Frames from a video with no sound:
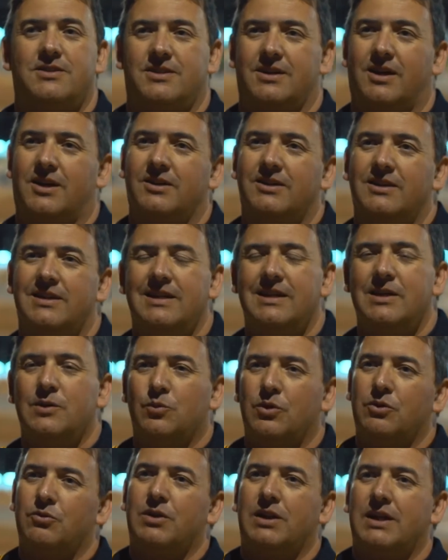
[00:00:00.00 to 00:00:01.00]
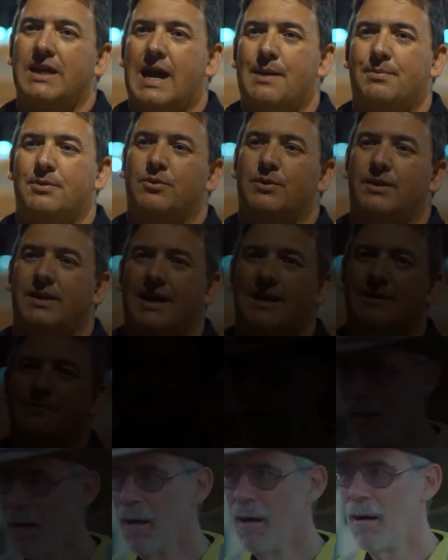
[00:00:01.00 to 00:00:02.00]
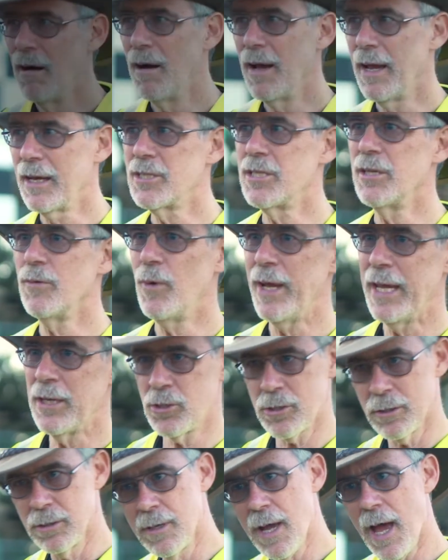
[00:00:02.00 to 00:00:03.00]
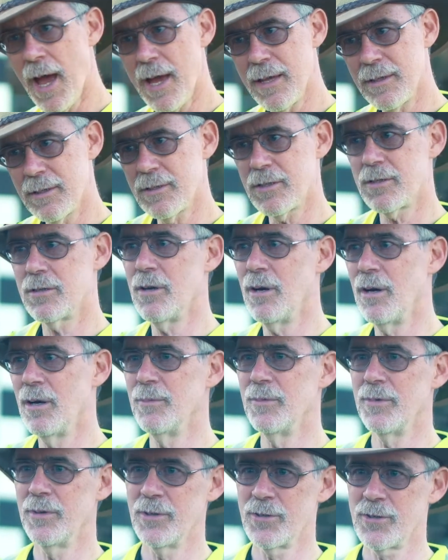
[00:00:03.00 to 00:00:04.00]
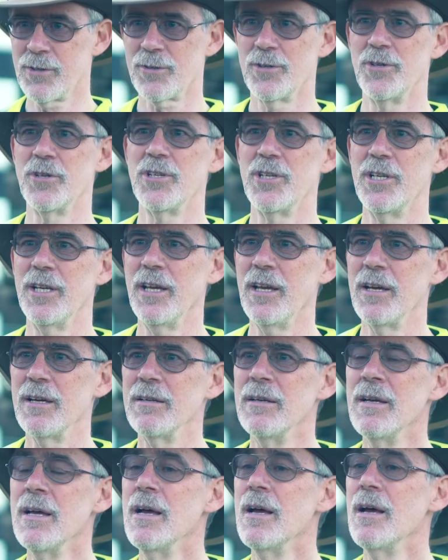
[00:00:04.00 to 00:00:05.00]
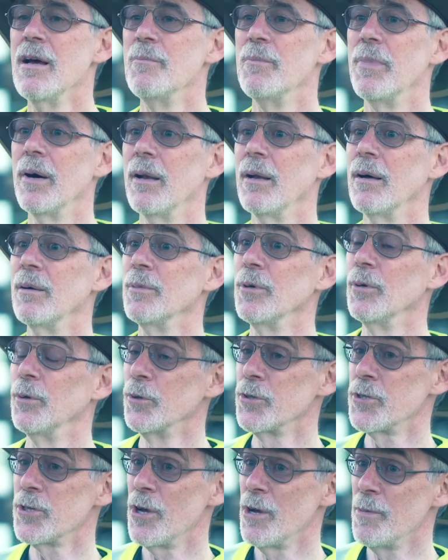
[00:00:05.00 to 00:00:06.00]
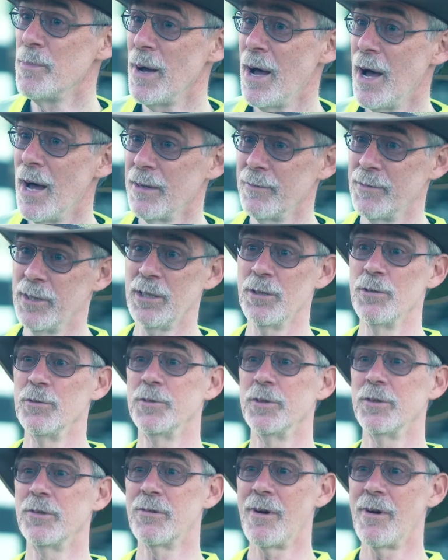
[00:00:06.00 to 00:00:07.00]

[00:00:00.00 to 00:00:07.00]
So we're really happy with that. I actually wear two hats. I'm the scrutineer, but I'm also part of the Guildford